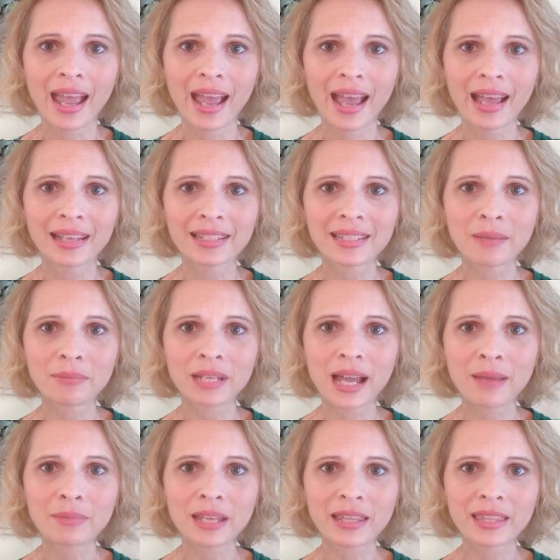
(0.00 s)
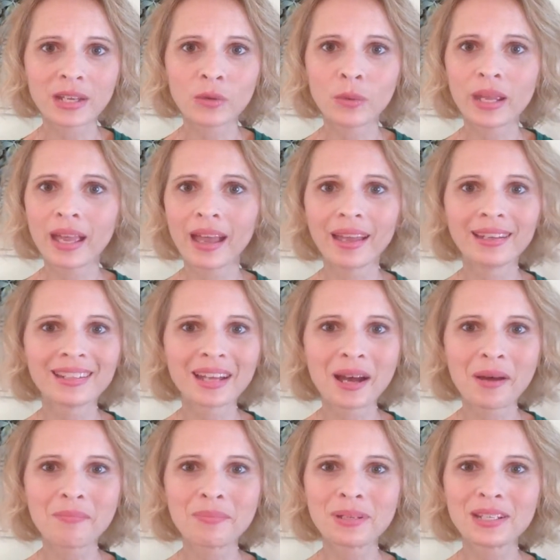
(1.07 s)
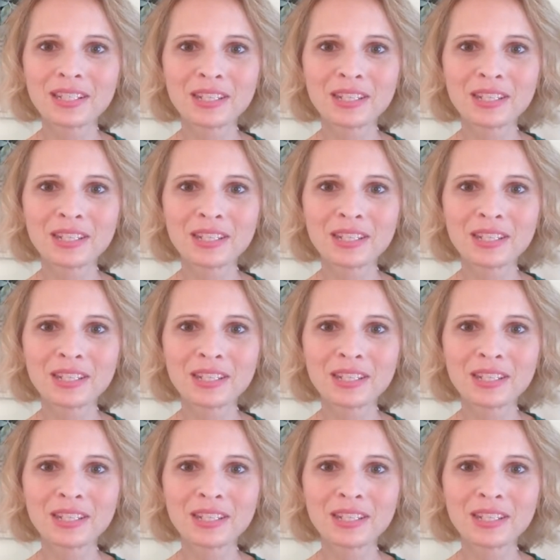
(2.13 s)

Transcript: And sometimes I think we end up